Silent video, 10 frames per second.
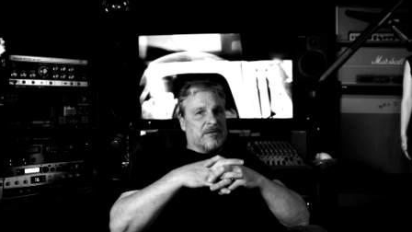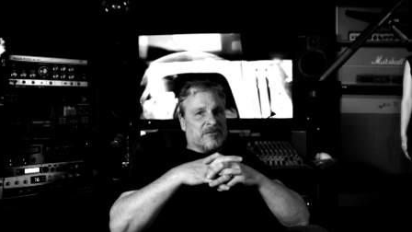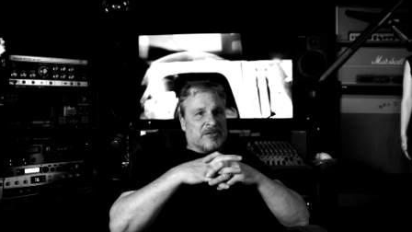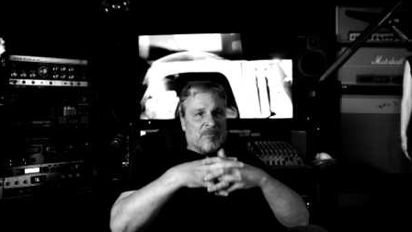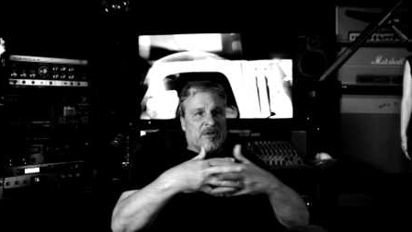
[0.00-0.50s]

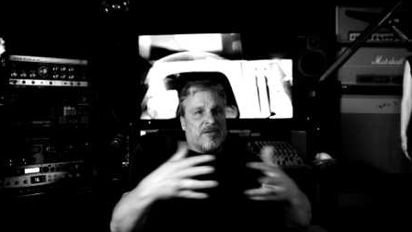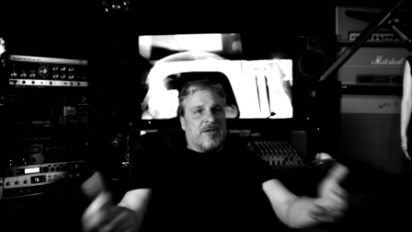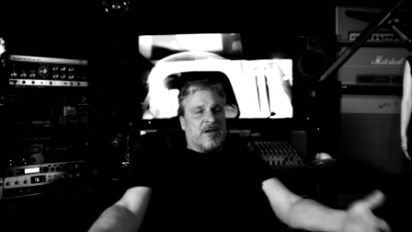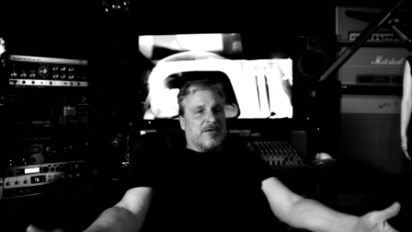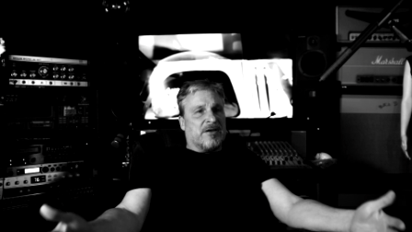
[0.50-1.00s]
some of the
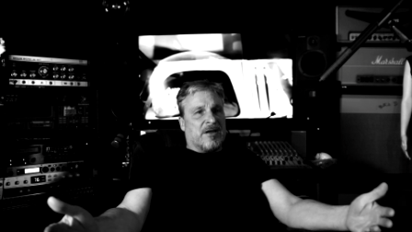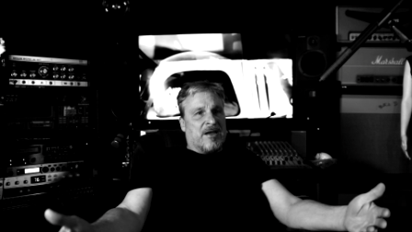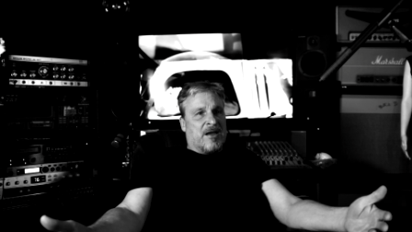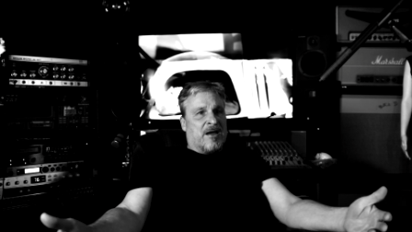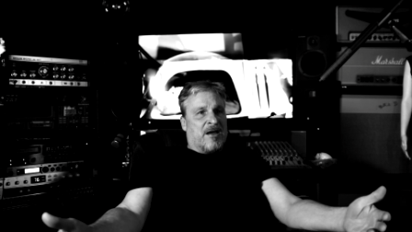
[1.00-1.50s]
things that
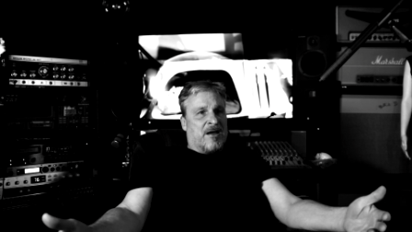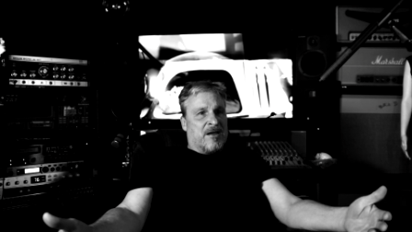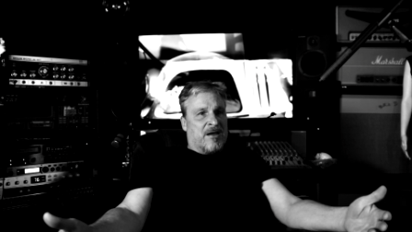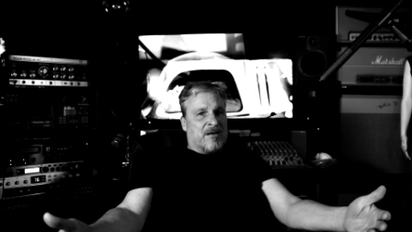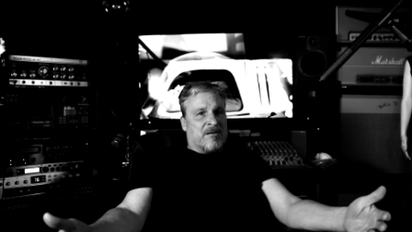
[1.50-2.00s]

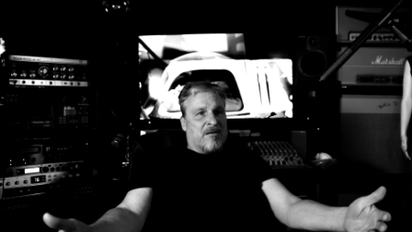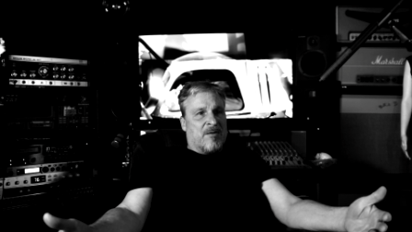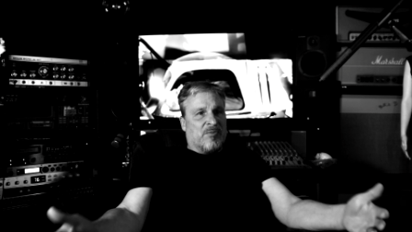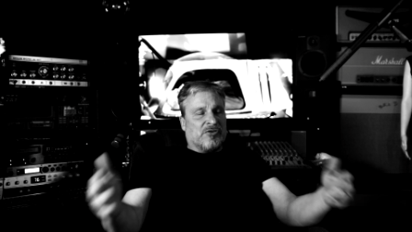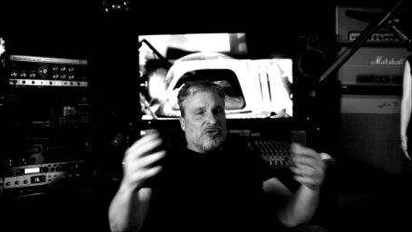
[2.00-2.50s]
I
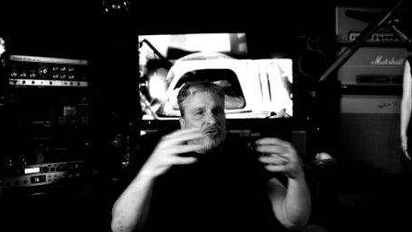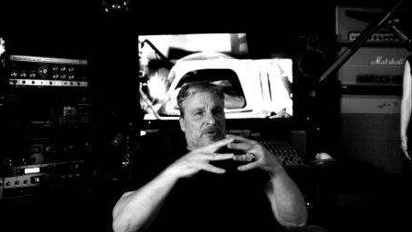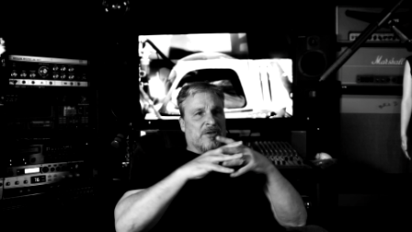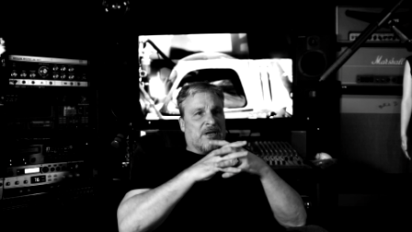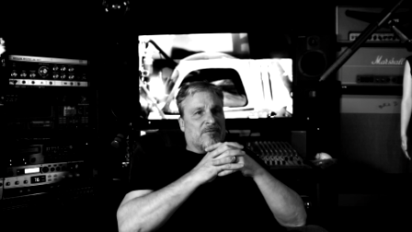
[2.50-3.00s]
accomplished
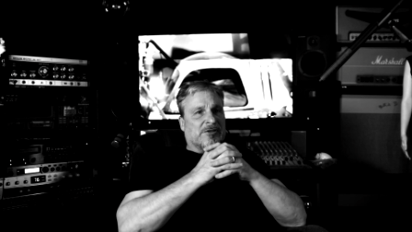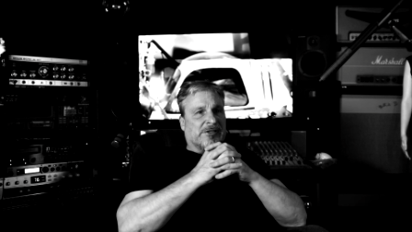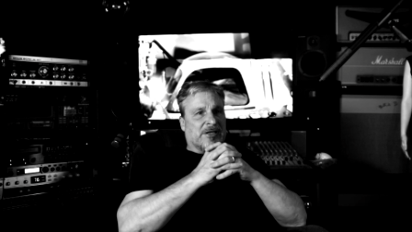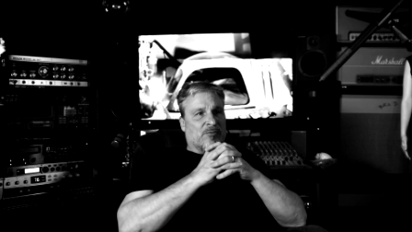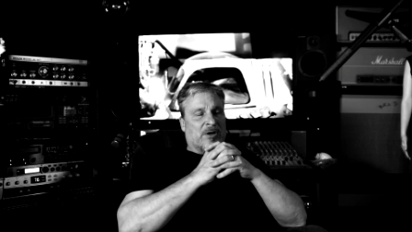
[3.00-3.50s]
doing that
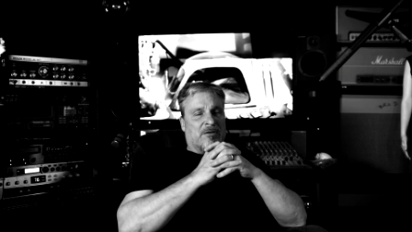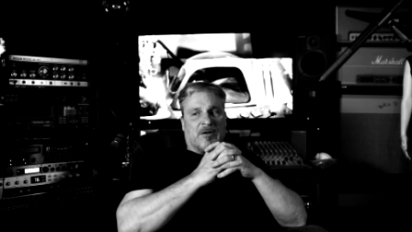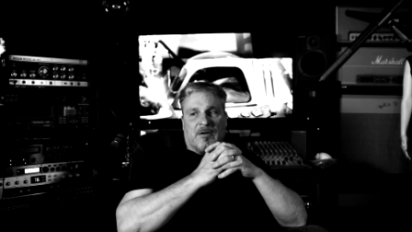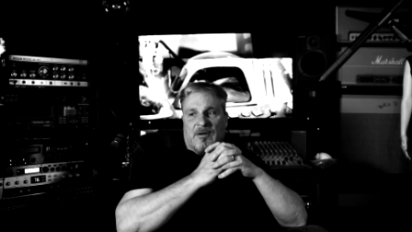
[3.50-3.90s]
was like, well,